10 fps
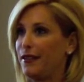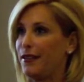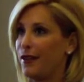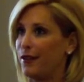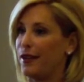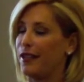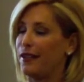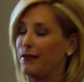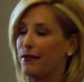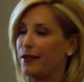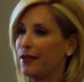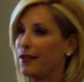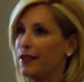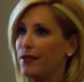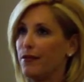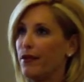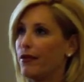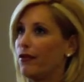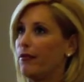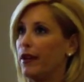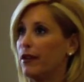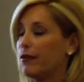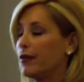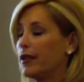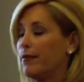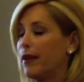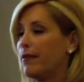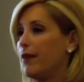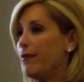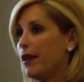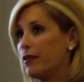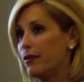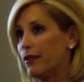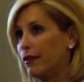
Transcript: you know, it was just a wonderful man. He's really been my mentor.